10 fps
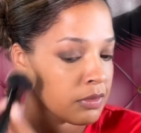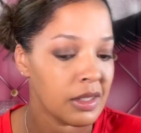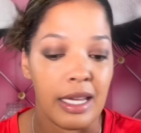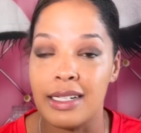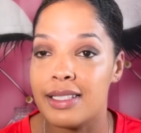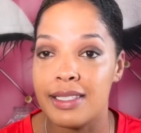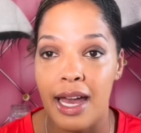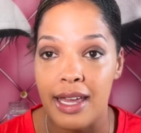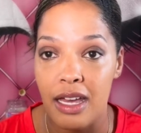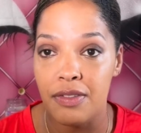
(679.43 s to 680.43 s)
And it's not
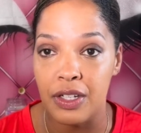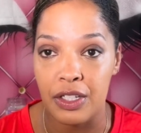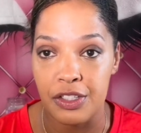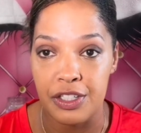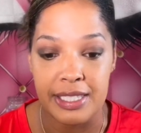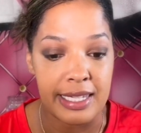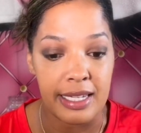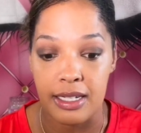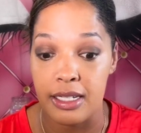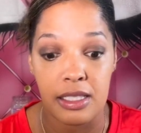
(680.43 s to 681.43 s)
heavy on your
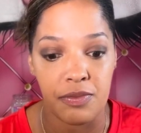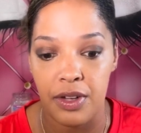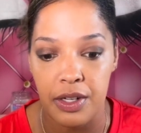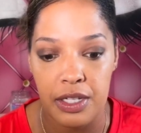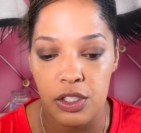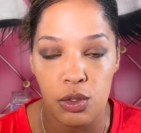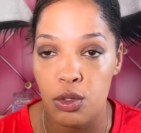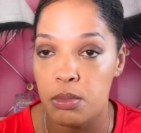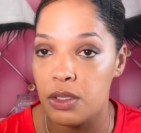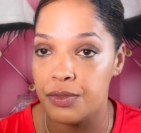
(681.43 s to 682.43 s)
skin. It's very
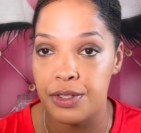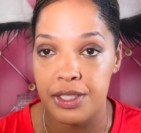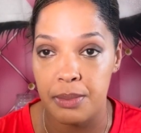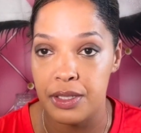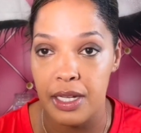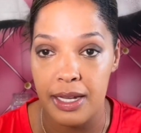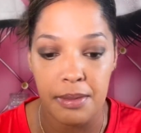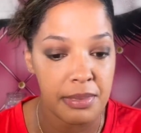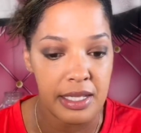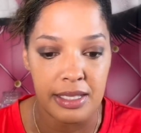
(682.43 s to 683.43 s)
suitable for summertime
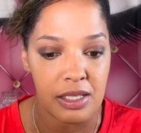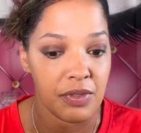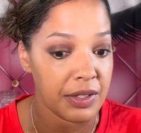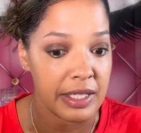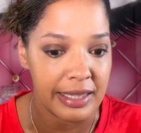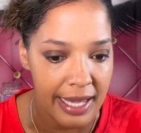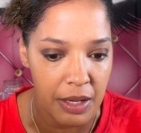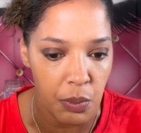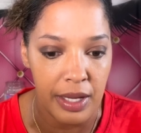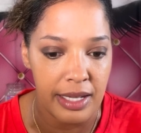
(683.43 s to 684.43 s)
because it's very
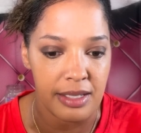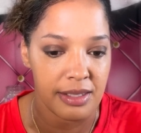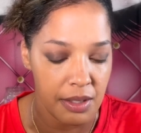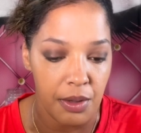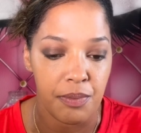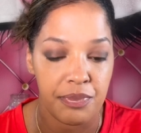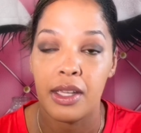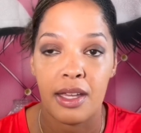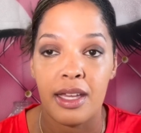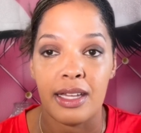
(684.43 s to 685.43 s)
lightweight. So
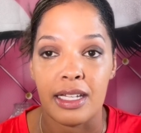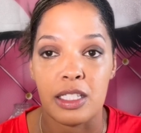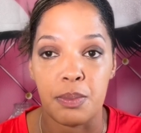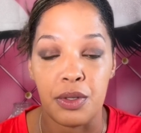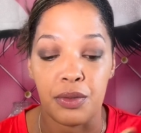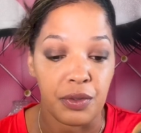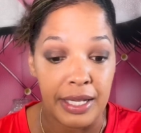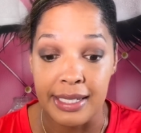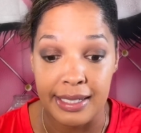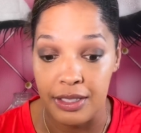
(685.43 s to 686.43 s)
it's beautiful.
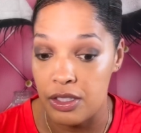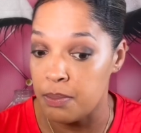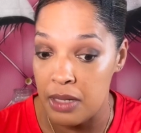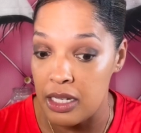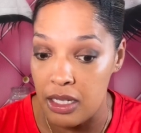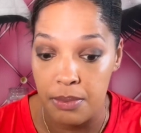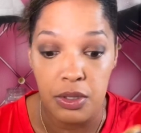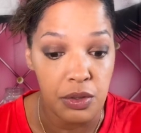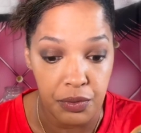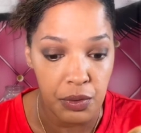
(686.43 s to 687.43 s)
And it's medium
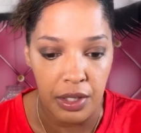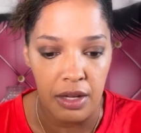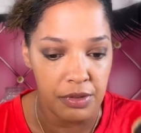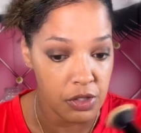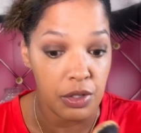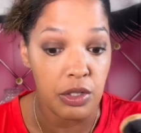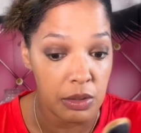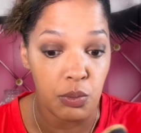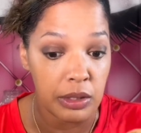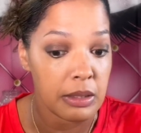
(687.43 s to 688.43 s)
to full coverage. So you
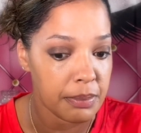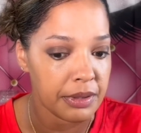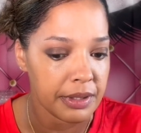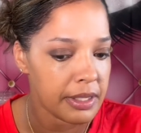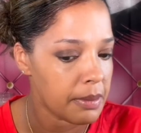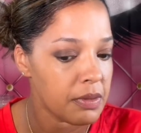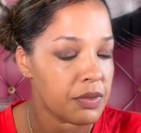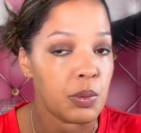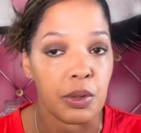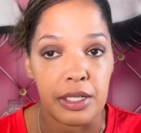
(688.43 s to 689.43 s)
can really build it up if
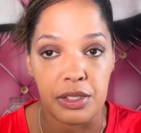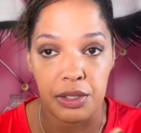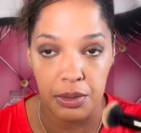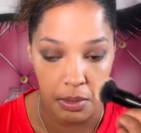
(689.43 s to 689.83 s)
you wanted to.